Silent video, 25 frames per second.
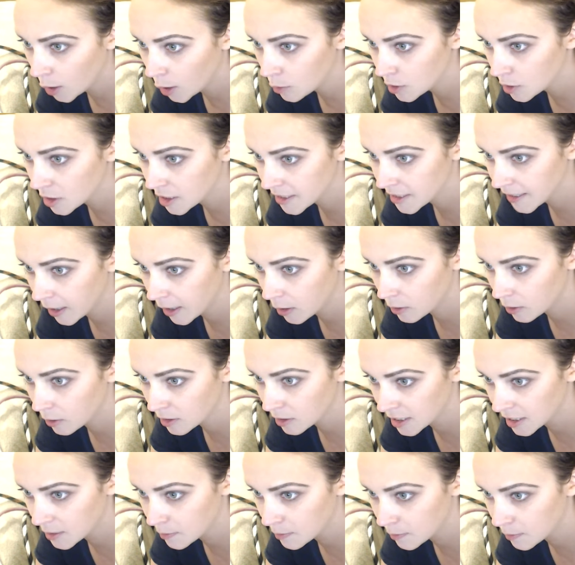So
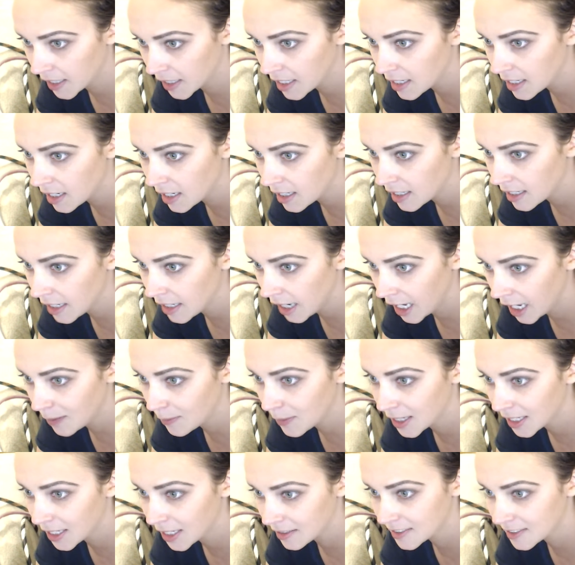does Ben name
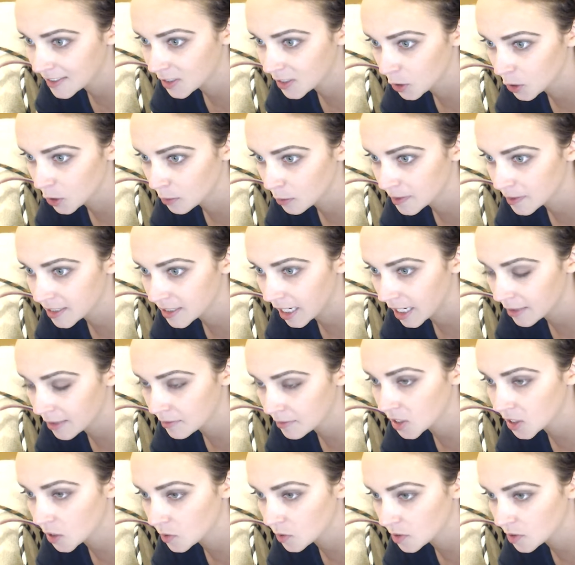his hoops? I'm
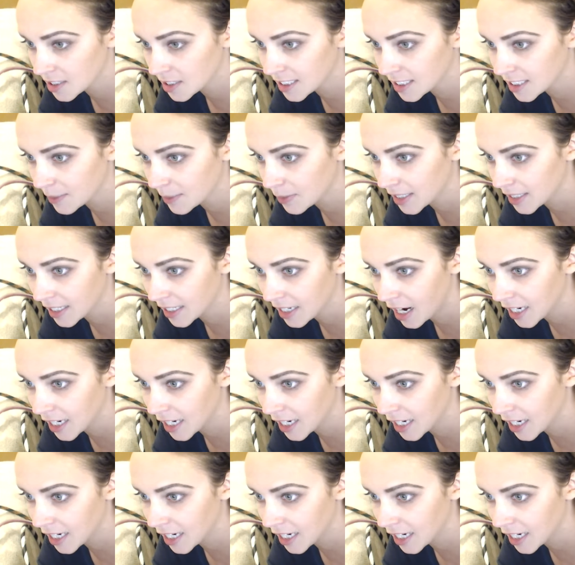so sleepy.